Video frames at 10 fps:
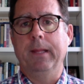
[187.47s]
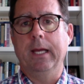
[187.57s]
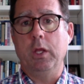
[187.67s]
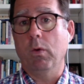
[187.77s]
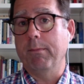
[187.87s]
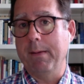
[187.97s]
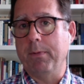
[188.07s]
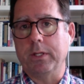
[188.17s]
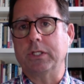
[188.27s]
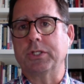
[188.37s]
Uh, you
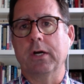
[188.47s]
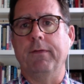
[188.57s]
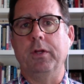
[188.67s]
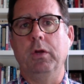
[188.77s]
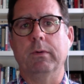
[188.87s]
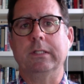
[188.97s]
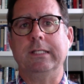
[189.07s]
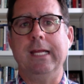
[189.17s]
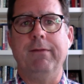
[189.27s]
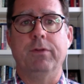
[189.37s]
remember the servant who
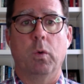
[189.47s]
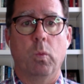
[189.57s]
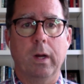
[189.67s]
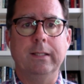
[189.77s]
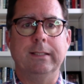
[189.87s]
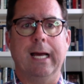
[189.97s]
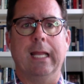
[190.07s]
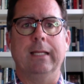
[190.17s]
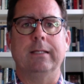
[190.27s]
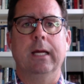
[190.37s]
received the one
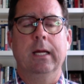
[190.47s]
talent,